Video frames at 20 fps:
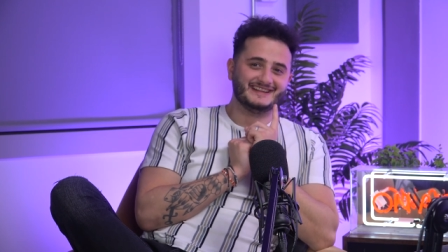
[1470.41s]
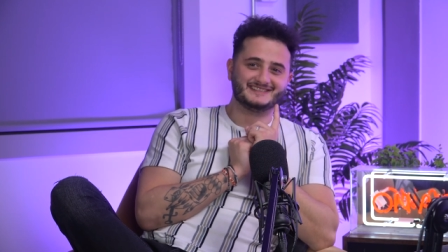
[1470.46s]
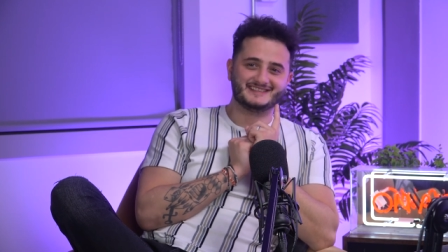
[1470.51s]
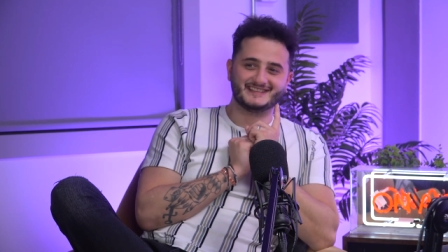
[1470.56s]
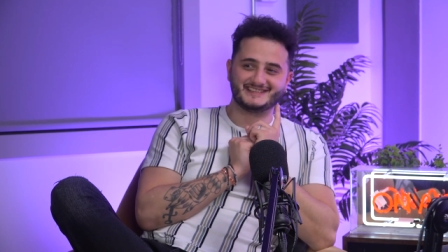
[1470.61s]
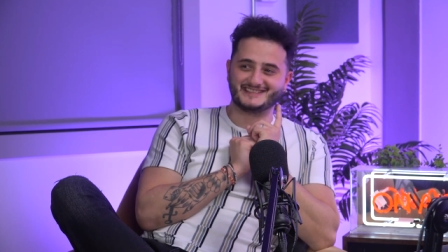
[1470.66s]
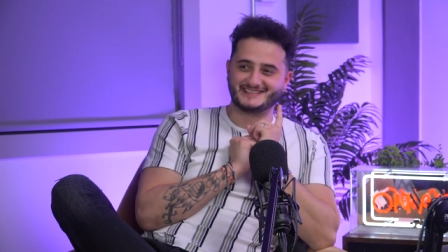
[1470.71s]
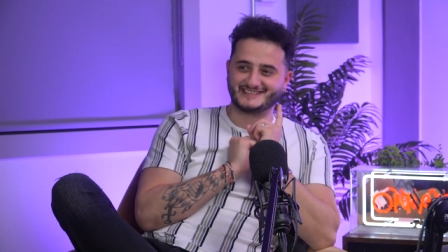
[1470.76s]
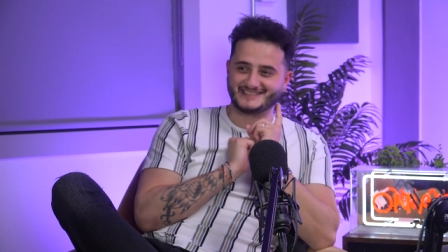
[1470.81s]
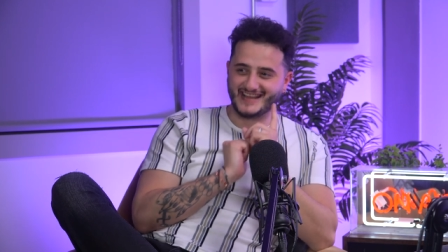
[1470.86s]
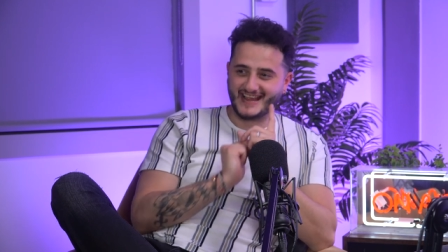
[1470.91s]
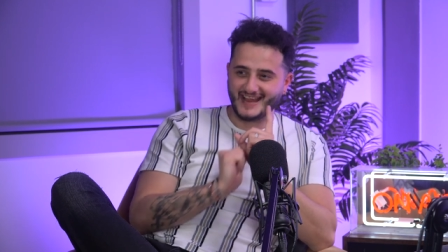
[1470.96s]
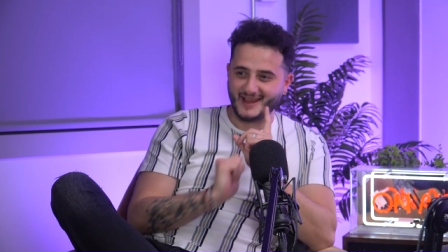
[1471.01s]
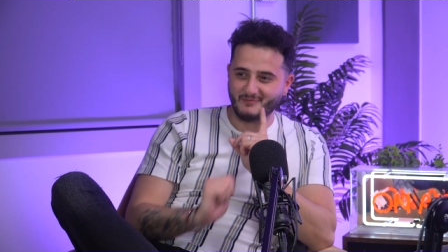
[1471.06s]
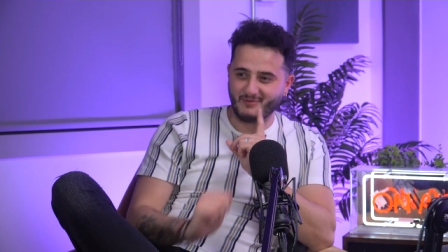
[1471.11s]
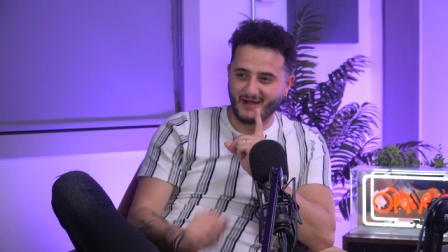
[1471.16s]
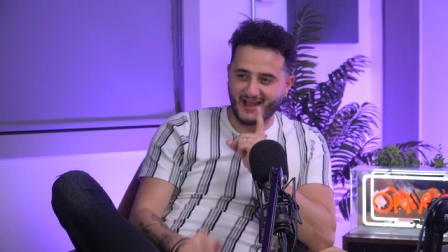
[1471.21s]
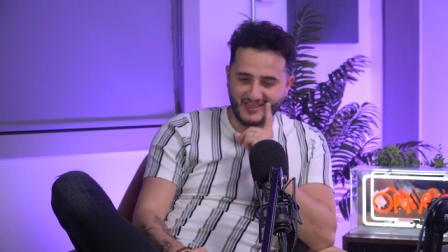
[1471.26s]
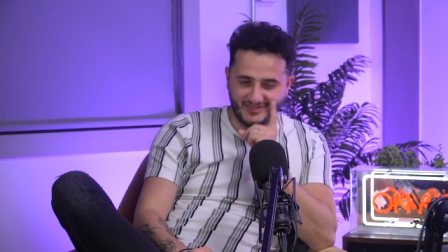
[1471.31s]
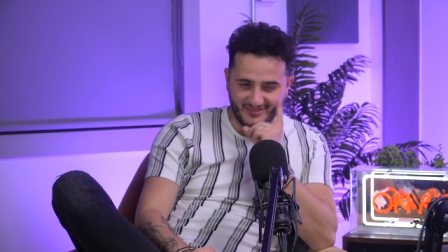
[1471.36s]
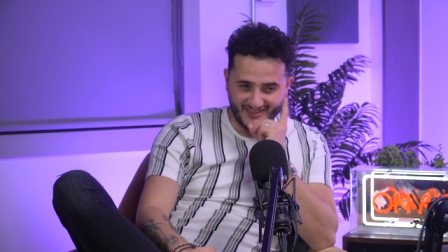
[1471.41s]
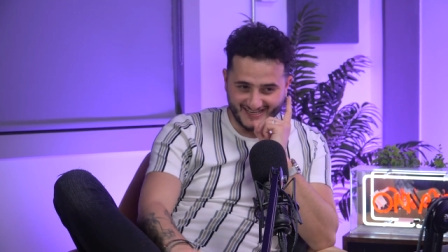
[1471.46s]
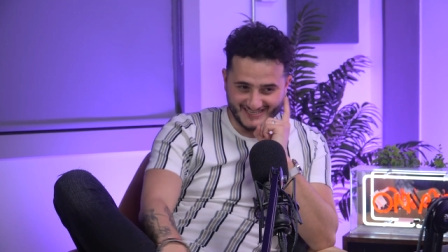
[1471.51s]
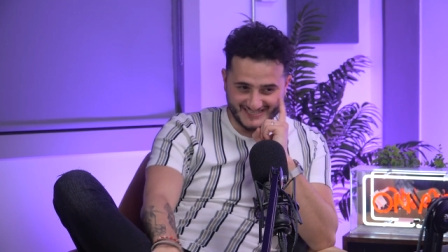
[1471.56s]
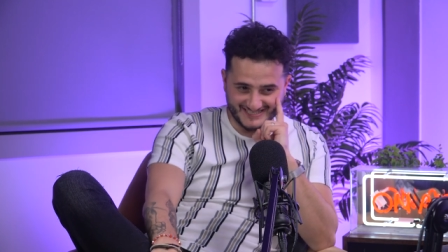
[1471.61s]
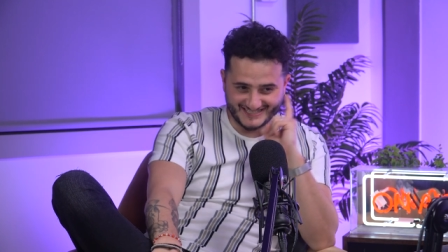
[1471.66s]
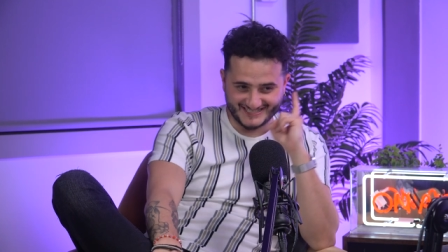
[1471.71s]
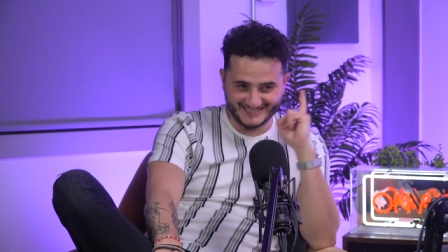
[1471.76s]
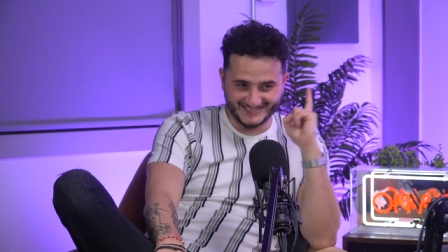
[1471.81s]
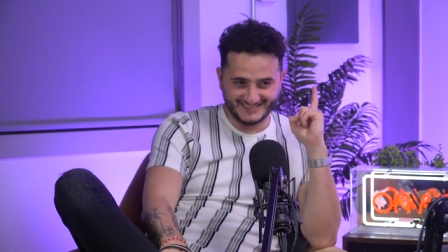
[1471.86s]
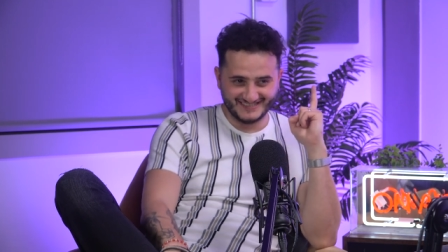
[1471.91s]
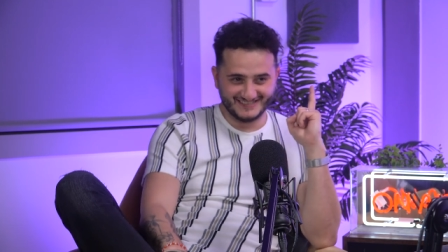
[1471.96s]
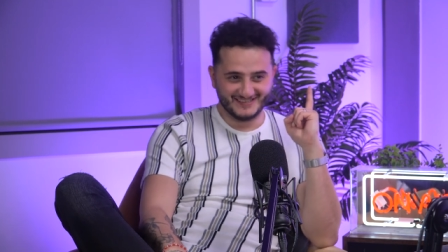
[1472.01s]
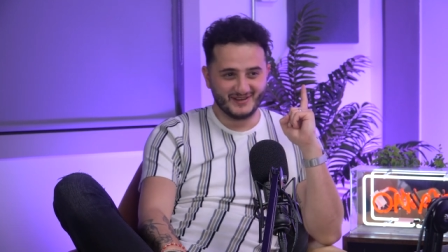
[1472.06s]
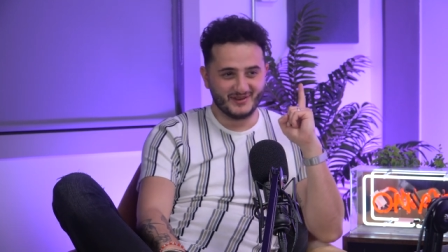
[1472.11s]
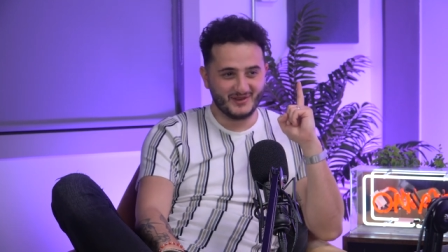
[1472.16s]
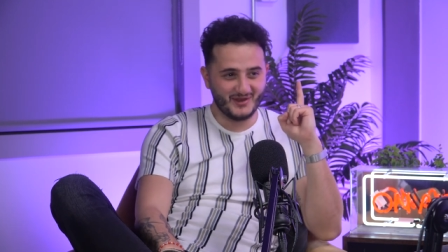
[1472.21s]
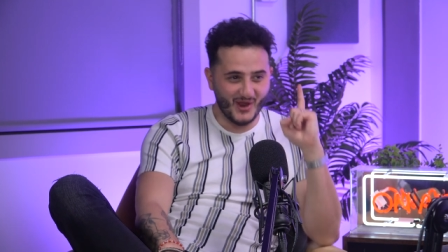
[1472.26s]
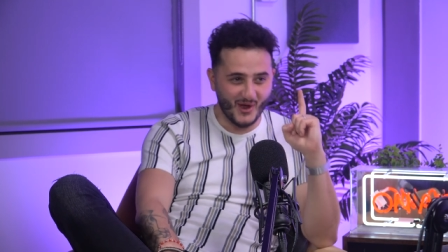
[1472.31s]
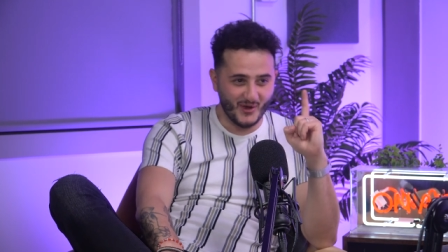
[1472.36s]
To say about this. Go
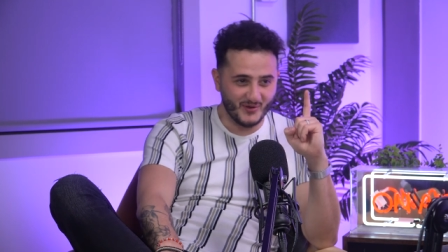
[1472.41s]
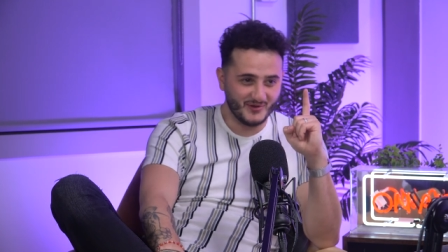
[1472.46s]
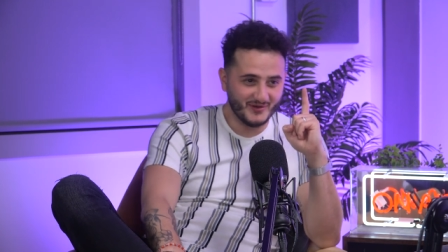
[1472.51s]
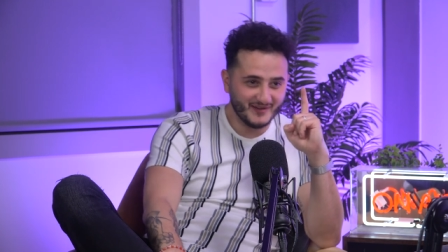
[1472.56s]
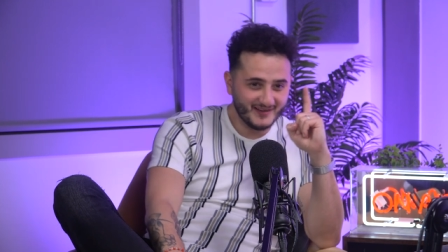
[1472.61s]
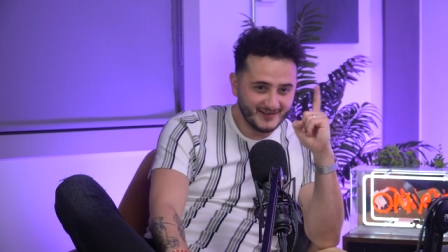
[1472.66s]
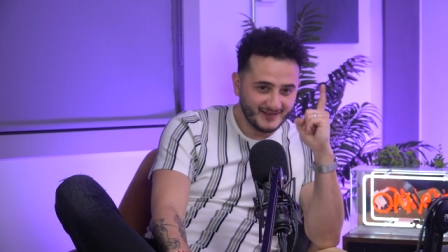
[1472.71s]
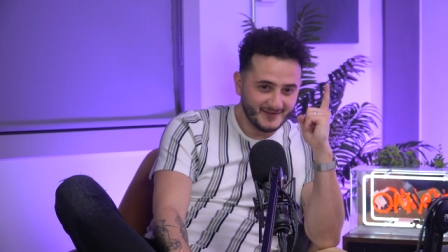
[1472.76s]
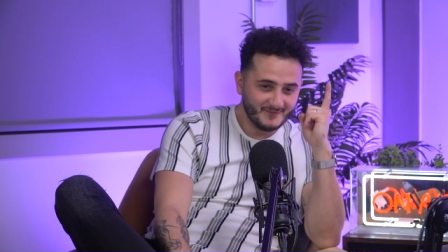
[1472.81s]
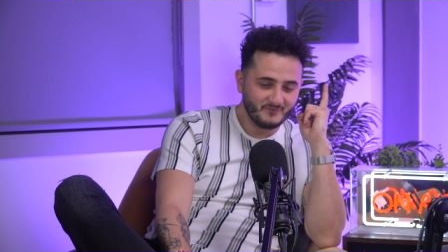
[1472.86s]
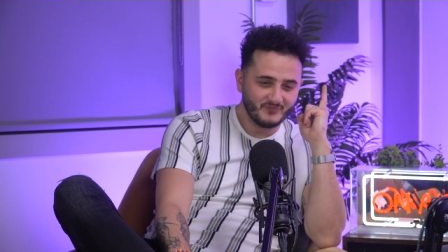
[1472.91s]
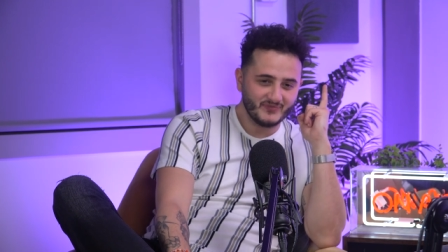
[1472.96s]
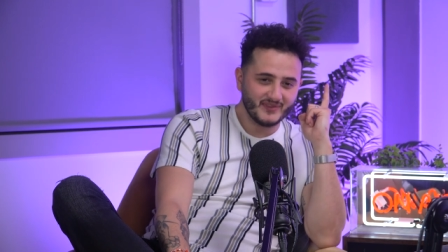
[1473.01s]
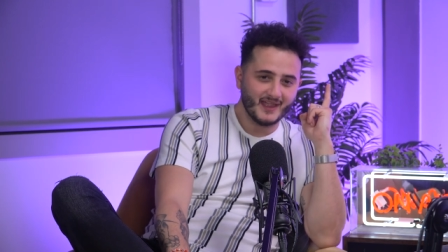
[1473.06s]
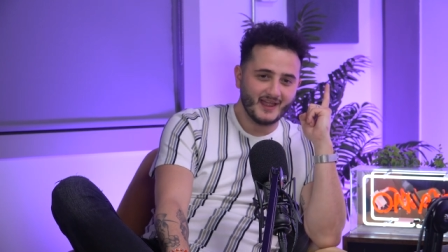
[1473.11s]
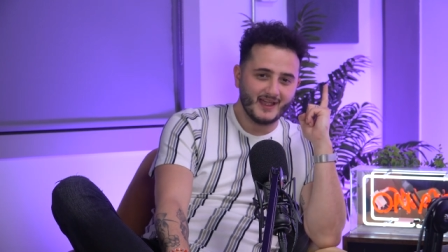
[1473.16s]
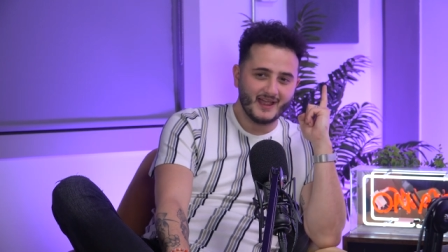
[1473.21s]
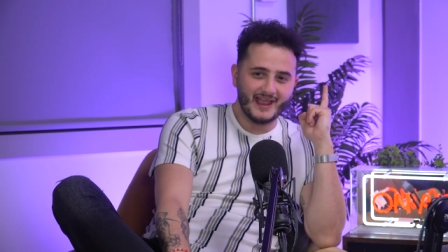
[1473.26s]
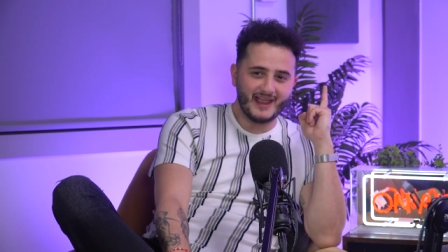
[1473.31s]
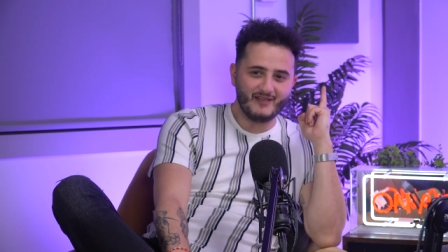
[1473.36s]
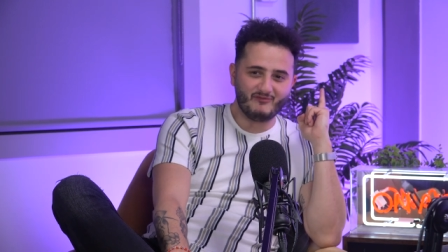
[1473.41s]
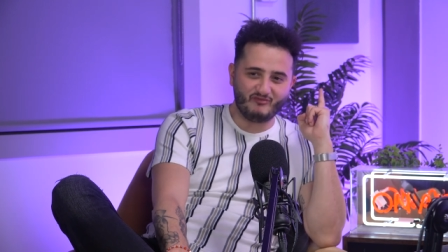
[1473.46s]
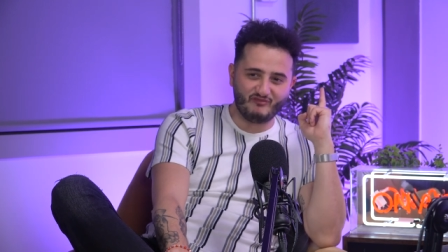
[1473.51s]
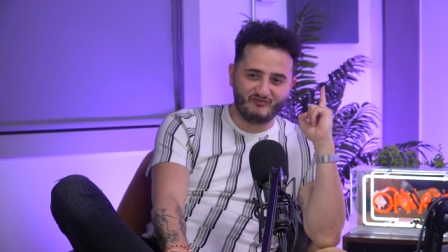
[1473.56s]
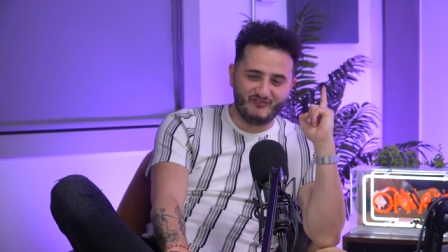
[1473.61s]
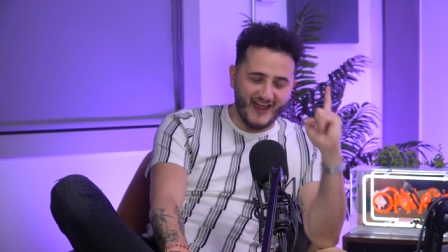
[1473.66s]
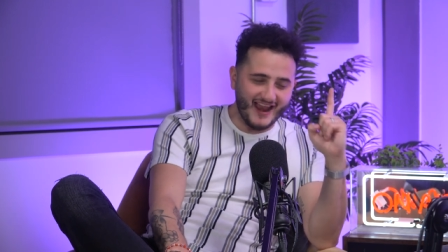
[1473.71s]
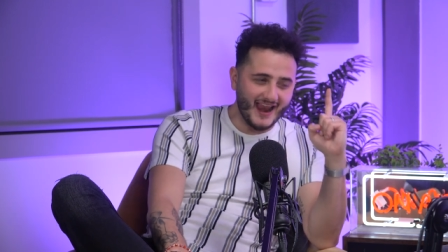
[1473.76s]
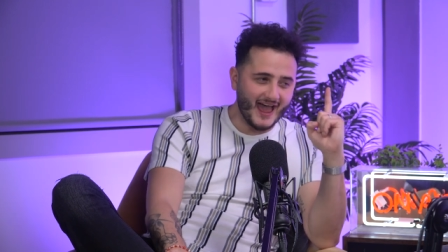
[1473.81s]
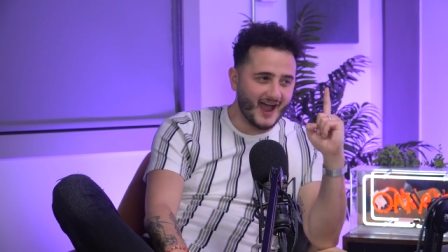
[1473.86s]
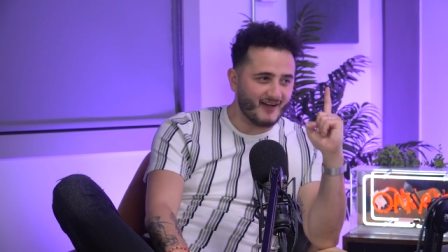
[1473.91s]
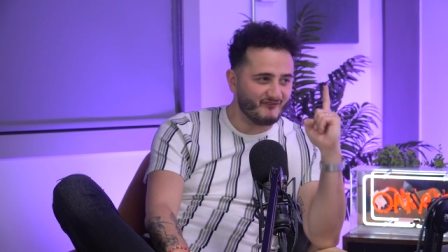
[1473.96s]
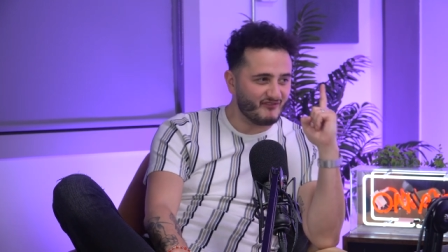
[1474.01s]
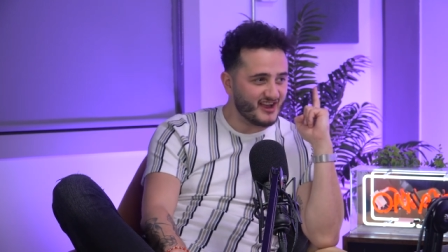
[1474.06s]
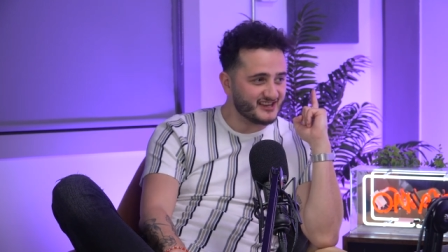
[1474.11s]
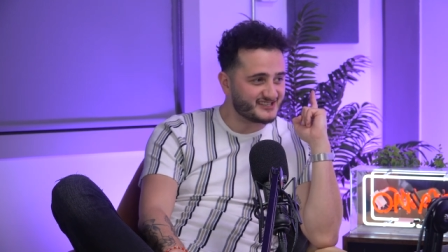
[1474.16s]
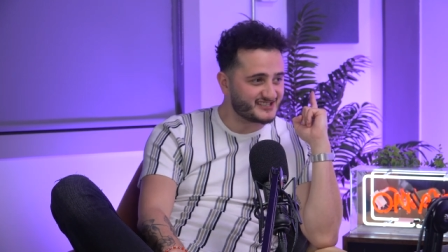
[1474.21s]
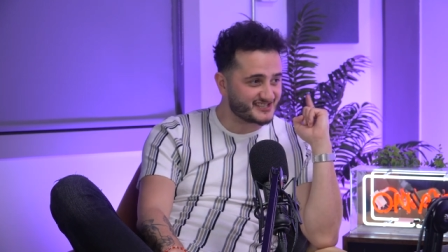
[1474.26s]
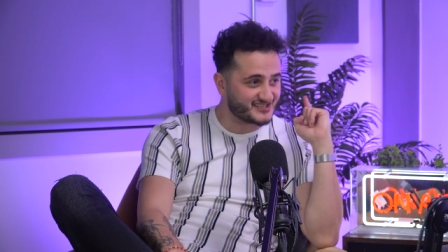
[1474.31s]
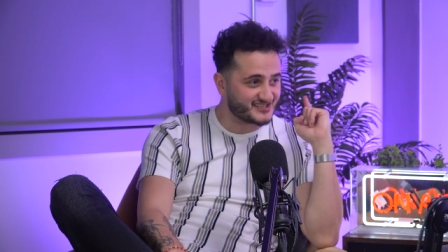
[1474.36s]
on. No. It fell out of her